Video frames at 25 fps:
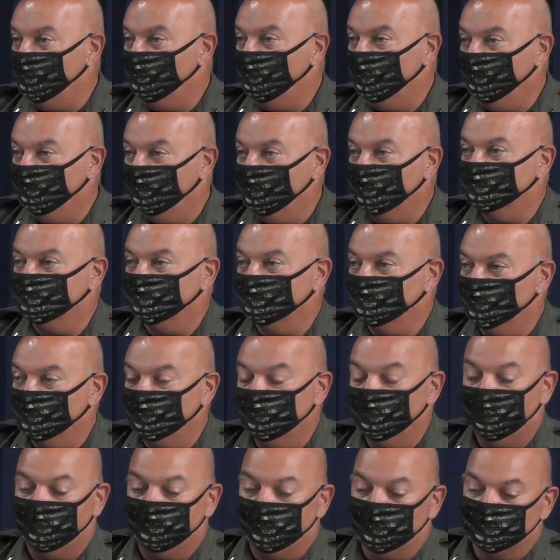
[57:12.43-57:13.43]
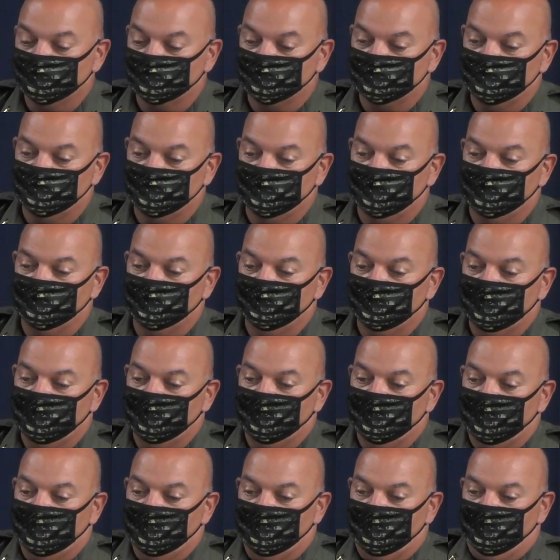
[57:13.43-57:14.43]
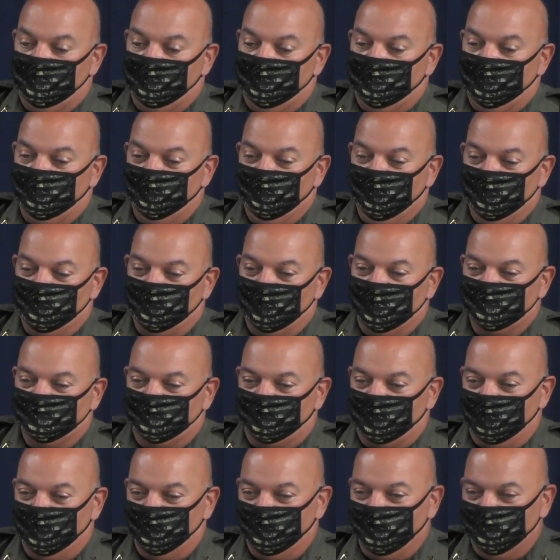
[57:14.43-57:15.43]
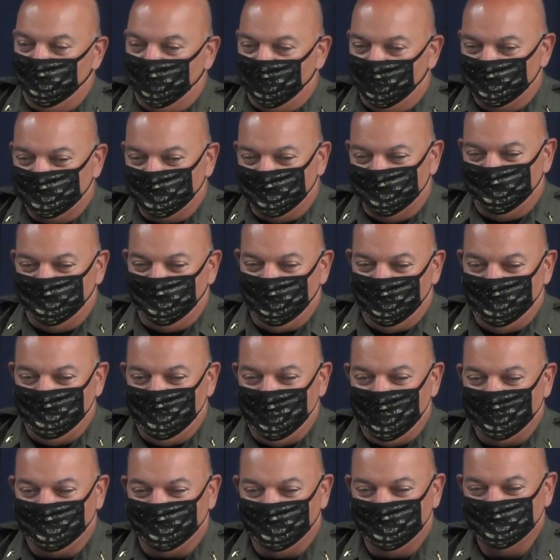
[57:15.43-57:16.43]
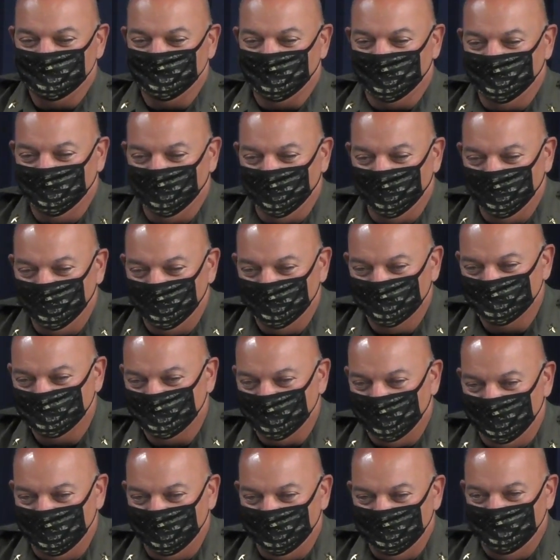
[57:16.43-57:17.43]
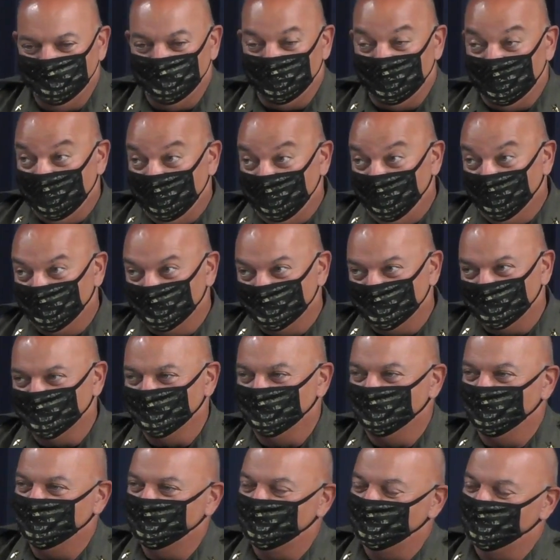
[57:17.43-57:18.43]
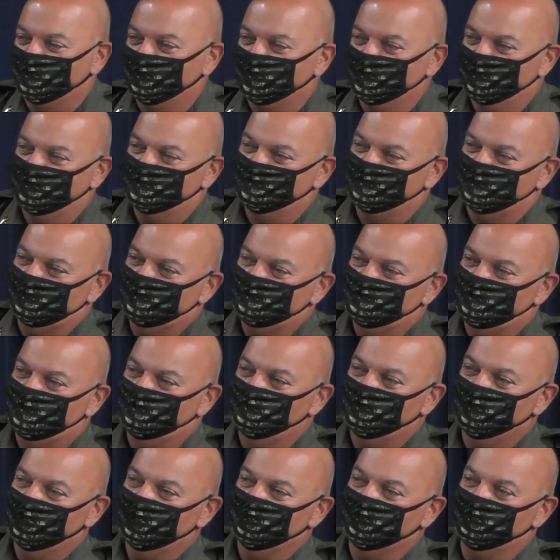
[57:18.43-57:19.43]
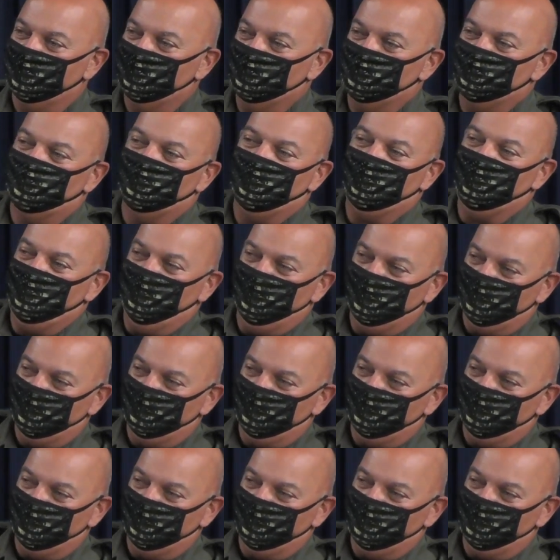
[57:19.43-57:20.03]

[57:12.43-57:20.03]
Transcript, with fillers: We've got some good numbers in, uh, uh, in Richford, and we've heard some feedback from some of those uh, players in Richford that say, gee, we didn't think you'd be here